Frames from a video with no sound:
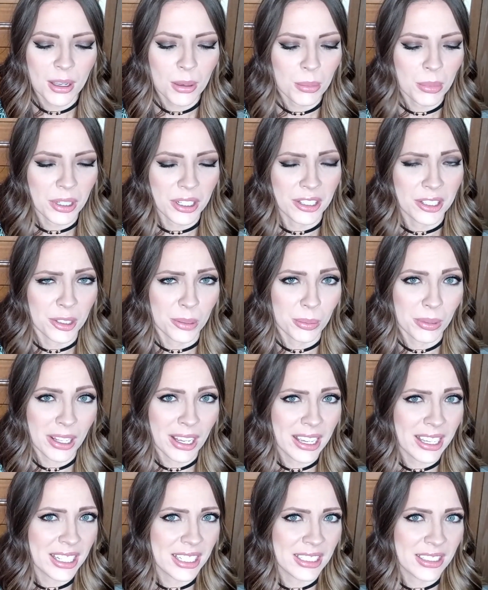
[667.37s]
But it
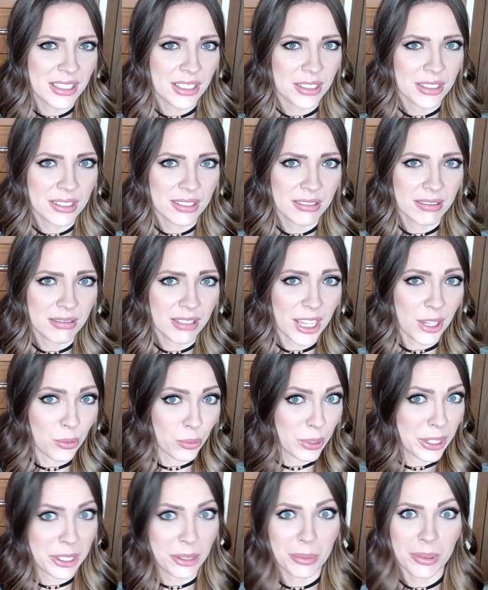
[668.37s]
applies and
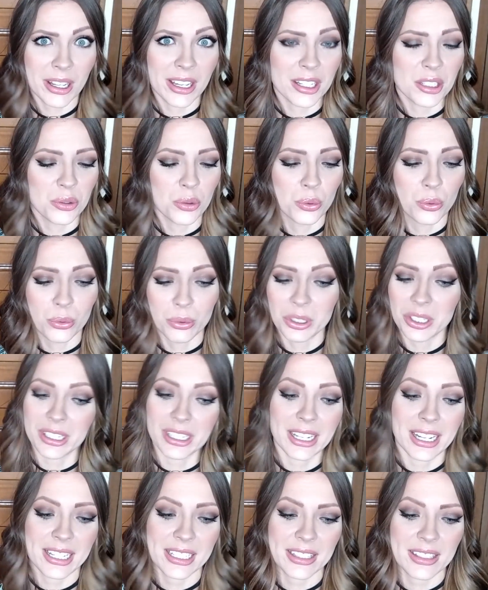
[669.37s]
reapplies really
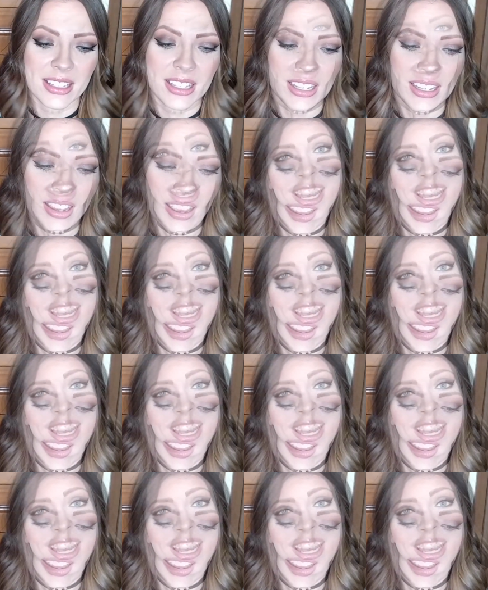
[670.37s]
nicely.